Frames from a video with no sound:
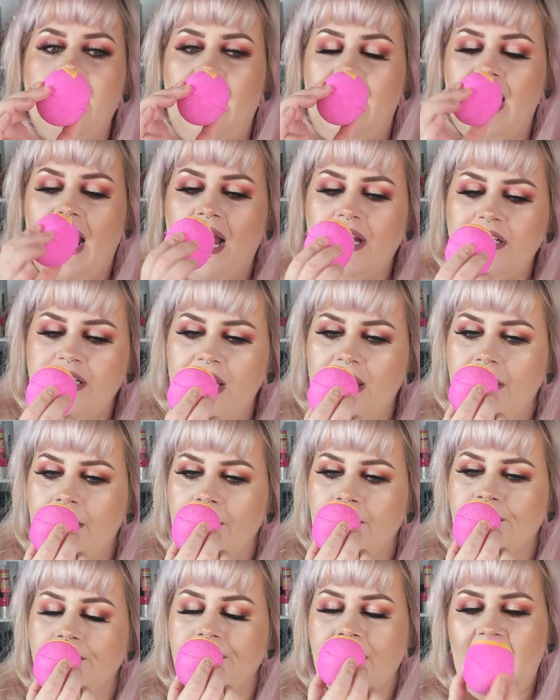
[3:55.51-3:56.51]
It actually,
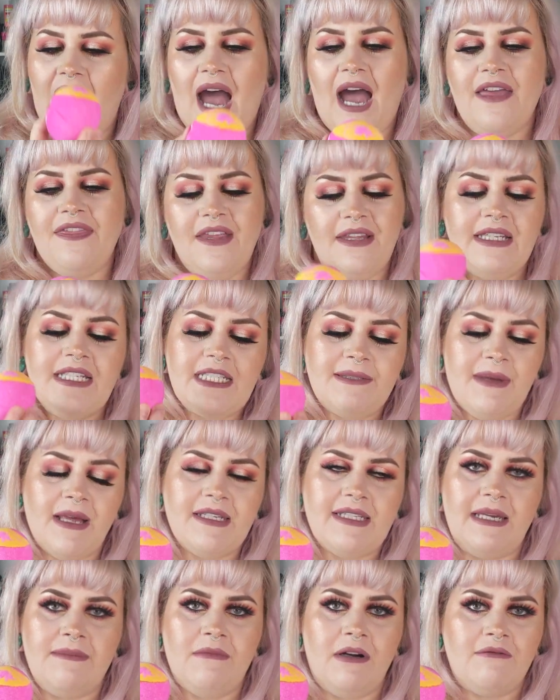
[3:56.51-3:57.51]
I think this
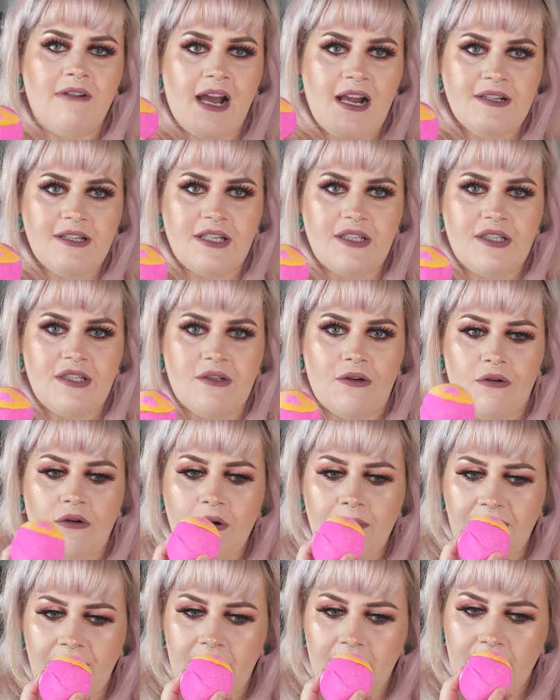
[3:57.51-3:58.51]
smells like Miranda
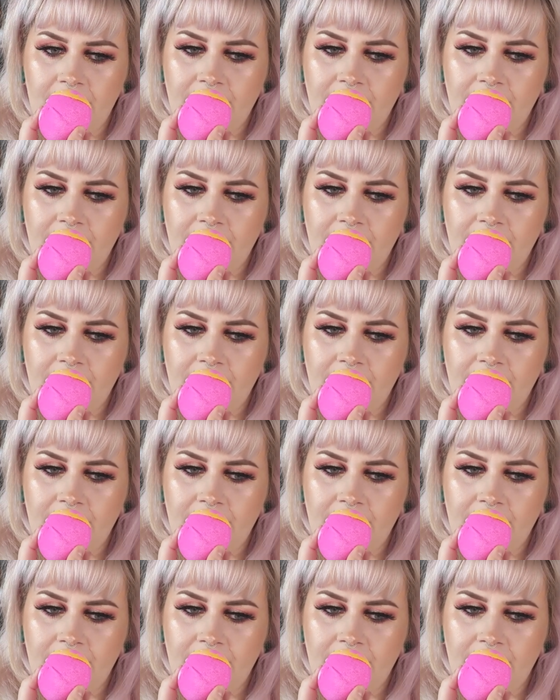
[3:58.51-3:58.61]
soap.